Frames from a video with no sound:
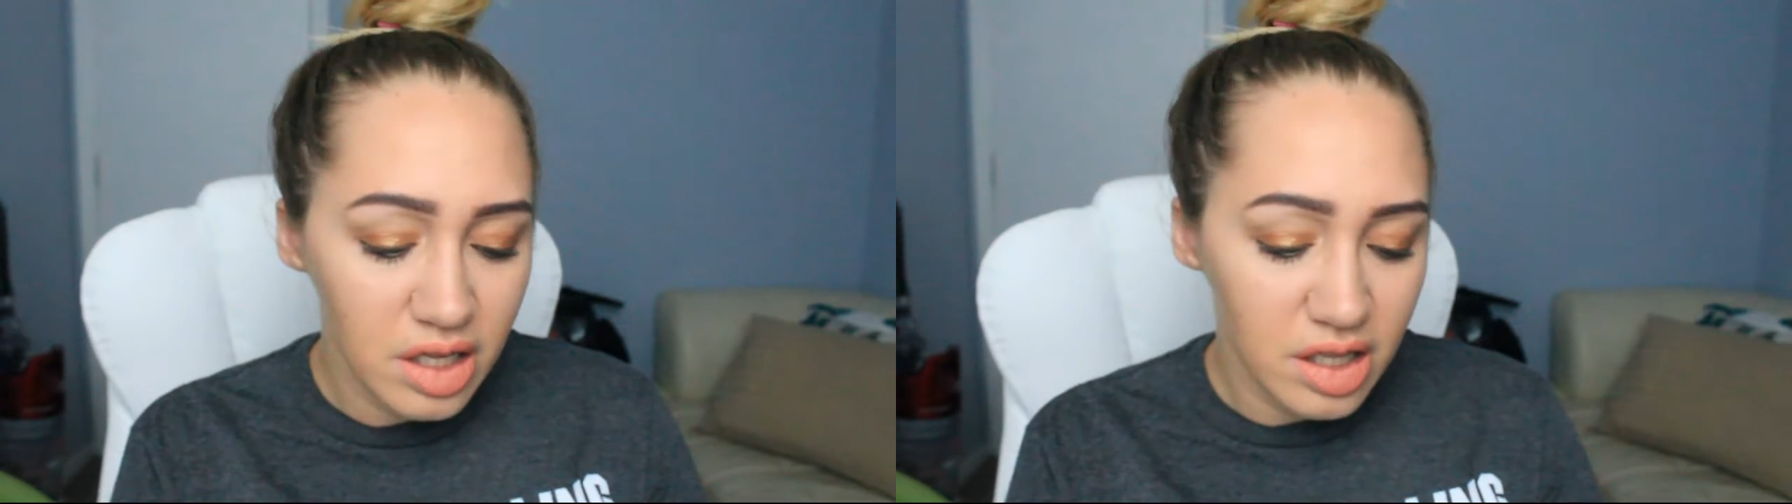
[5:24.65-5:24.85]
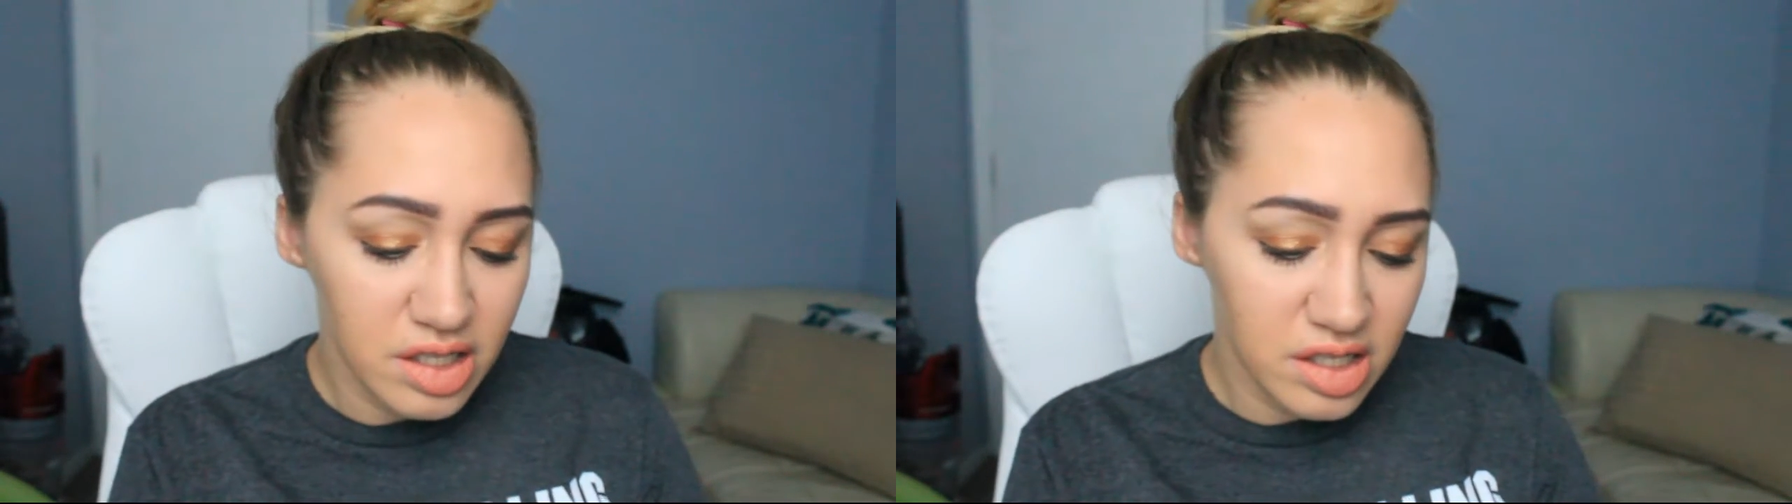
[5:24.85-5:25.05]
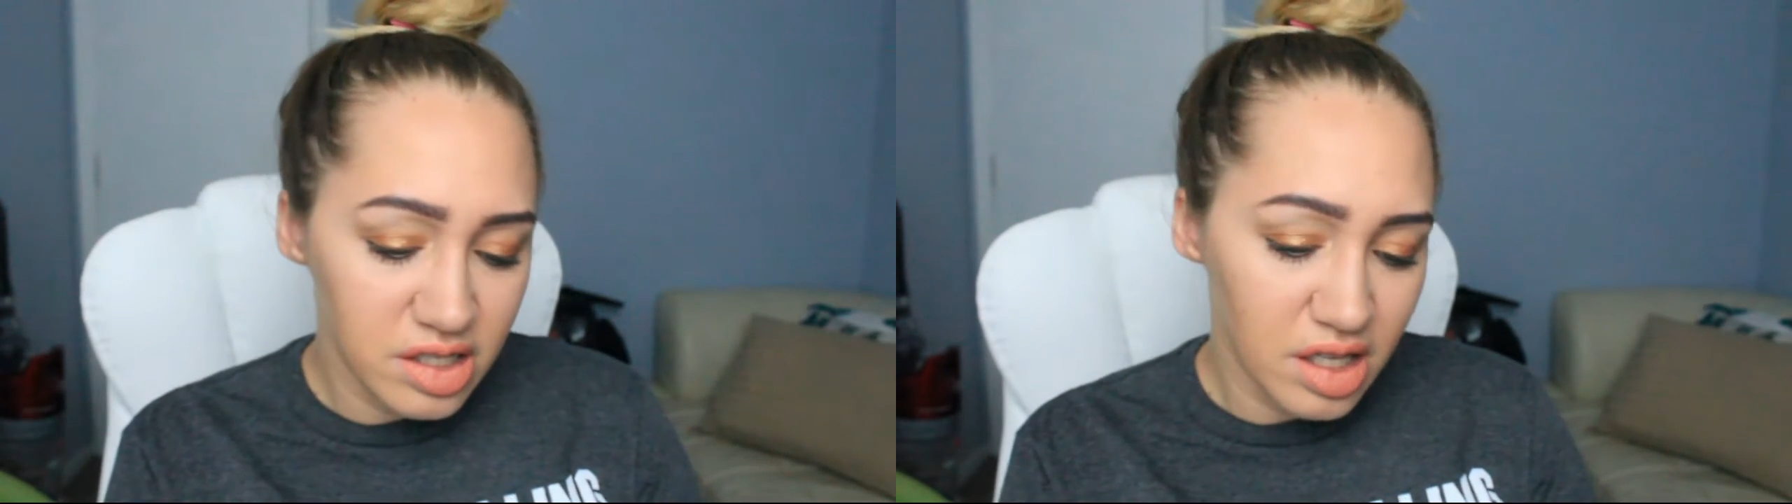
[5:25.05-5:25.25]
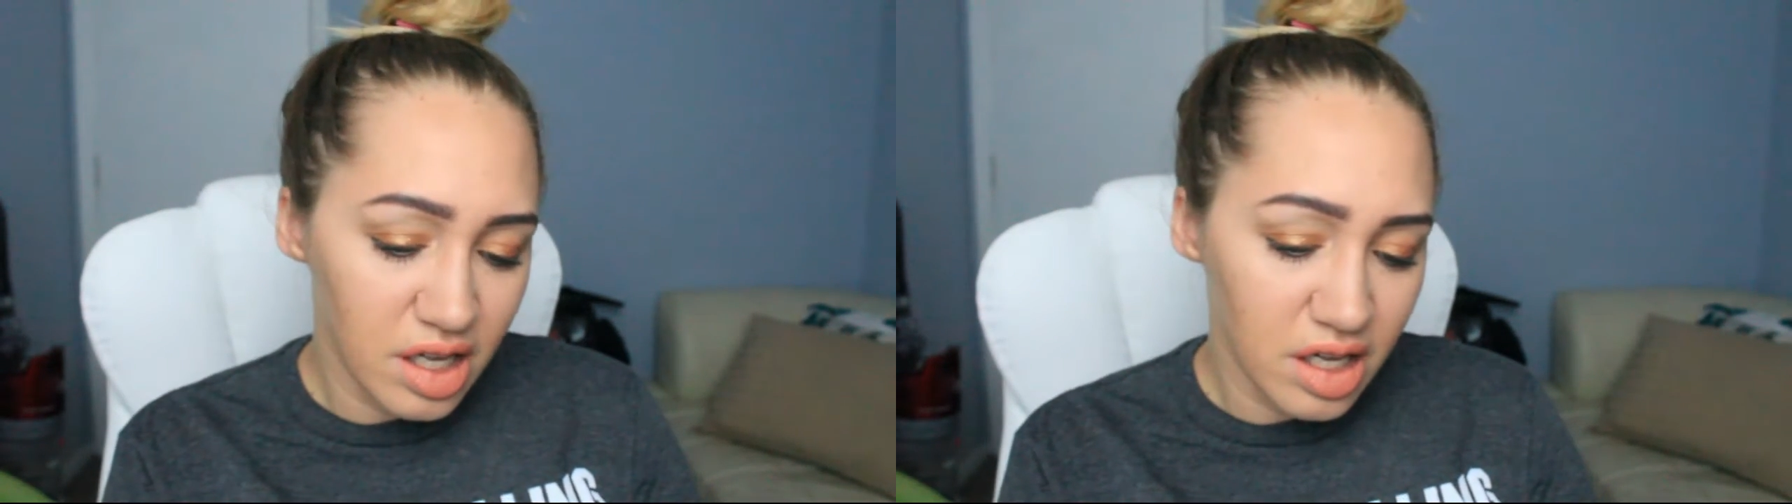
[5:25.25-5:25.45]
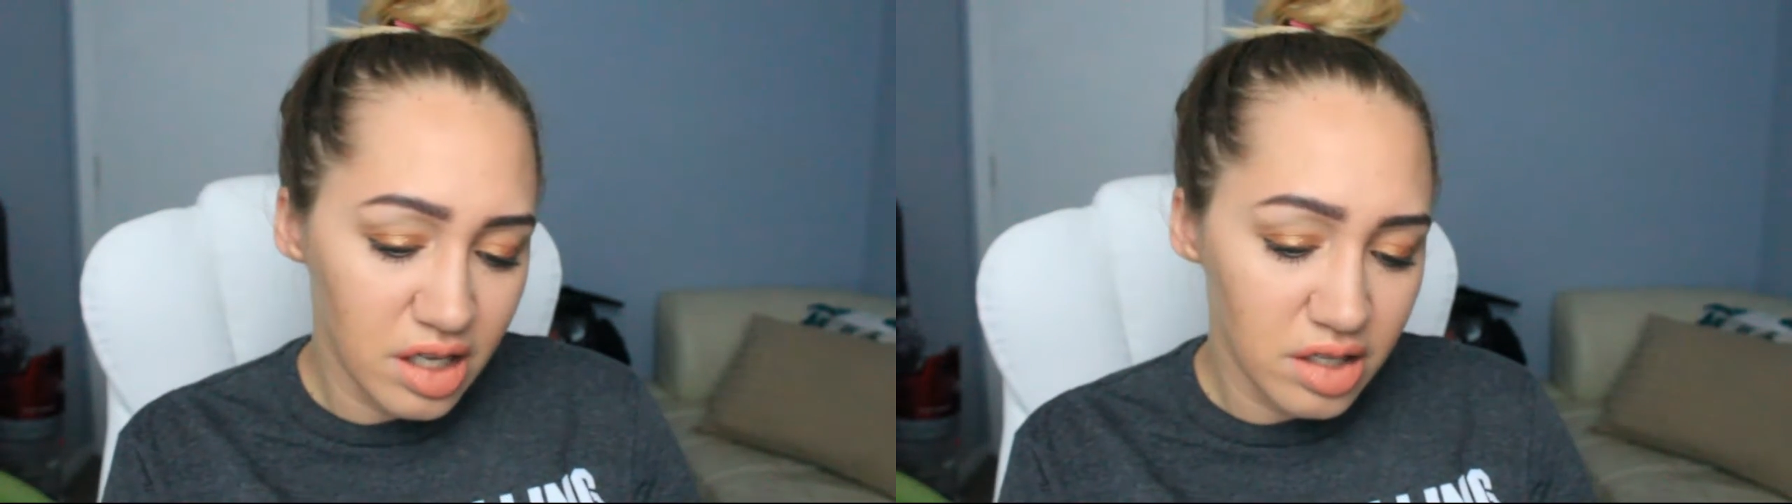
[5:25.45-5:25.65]
This is
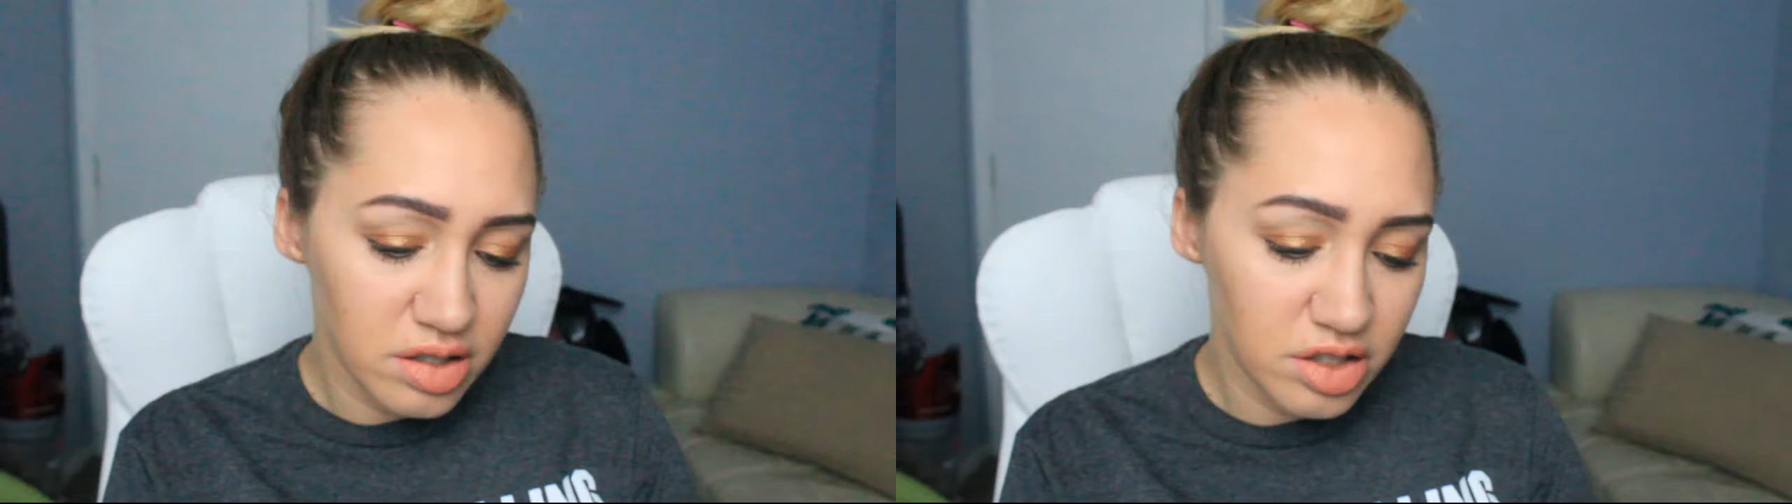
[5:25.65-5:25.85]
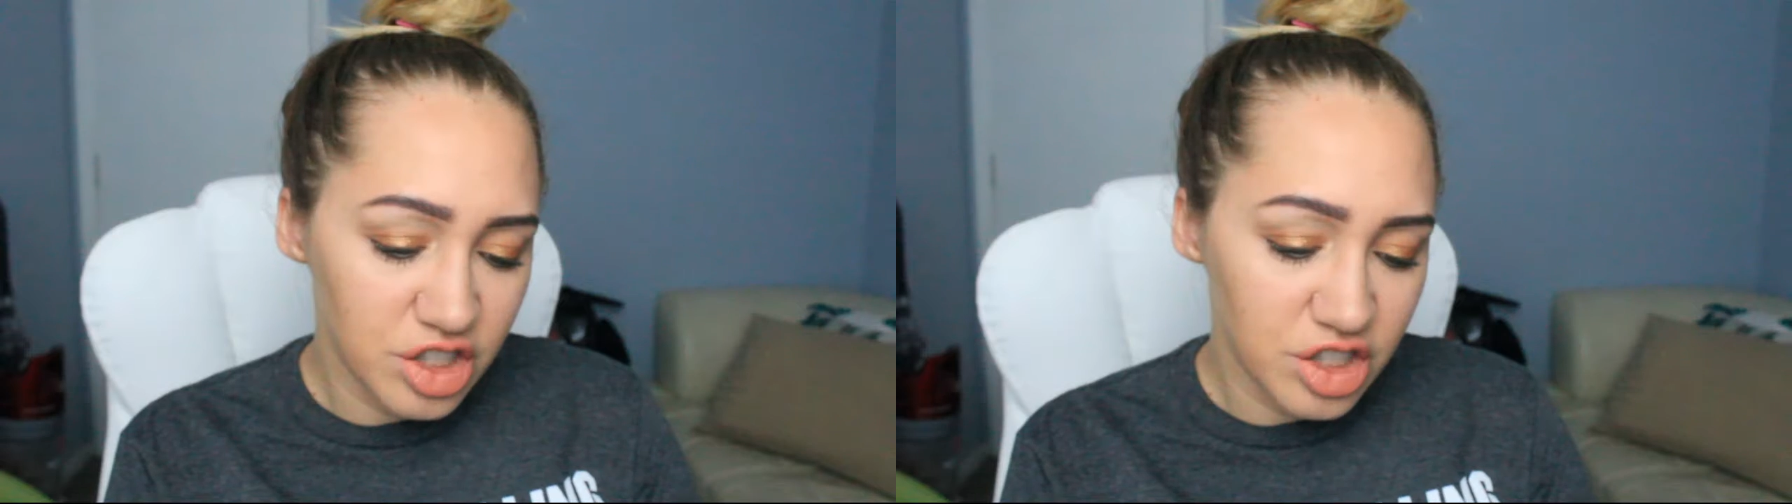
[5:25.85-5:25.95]
the